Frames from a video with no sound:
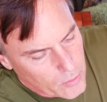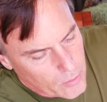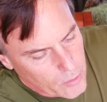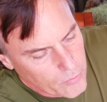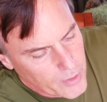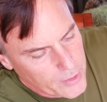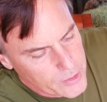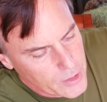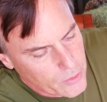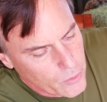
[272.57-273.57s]
your feather
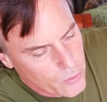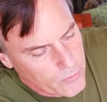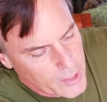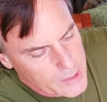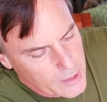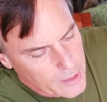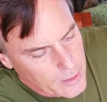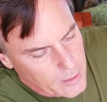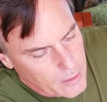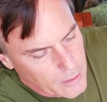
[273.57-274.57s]
is in the groove nicely.
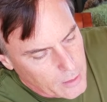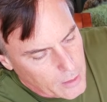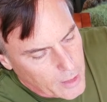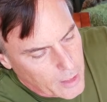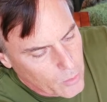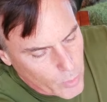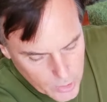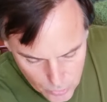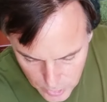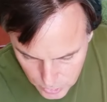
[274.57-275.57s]
Now what
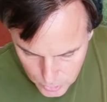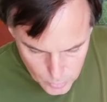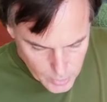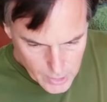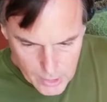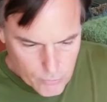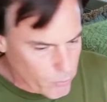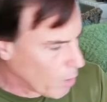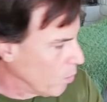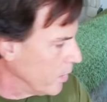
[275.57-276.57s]
you can do to kind of
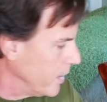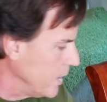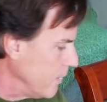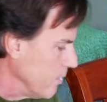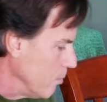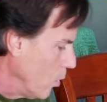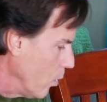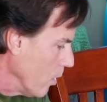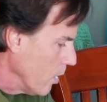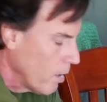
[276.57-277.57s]
roll it in even
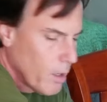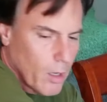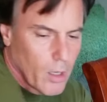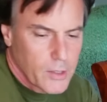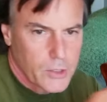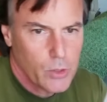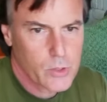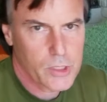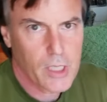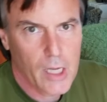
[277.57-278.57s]
more, use
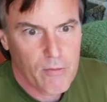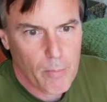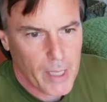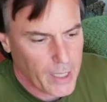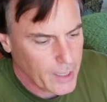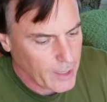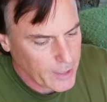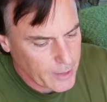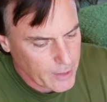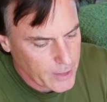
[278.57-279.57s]
the side of a pen
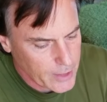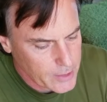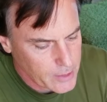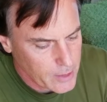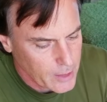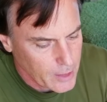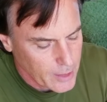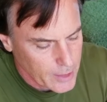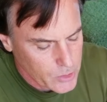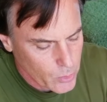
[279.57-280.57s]
like this
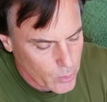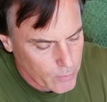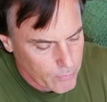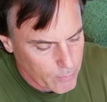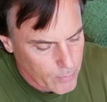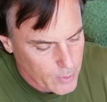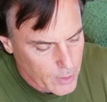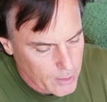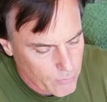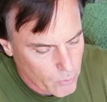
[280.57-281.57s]
and sort of
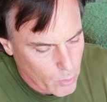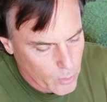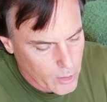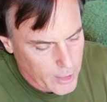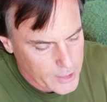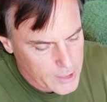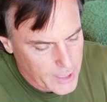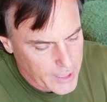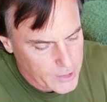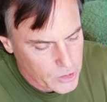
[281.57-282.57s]
kind of roll it on its
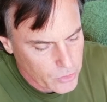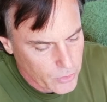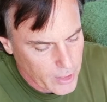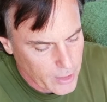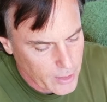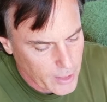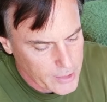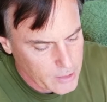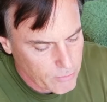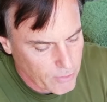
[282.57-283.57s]
edge, and you'll get it
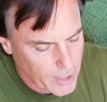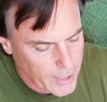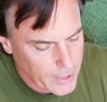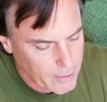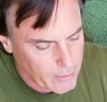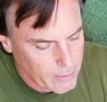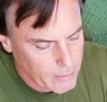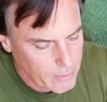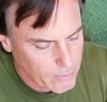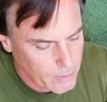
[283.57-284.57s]
nice and flat.
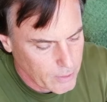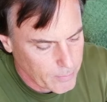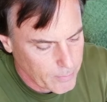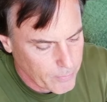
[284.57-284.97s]
Right.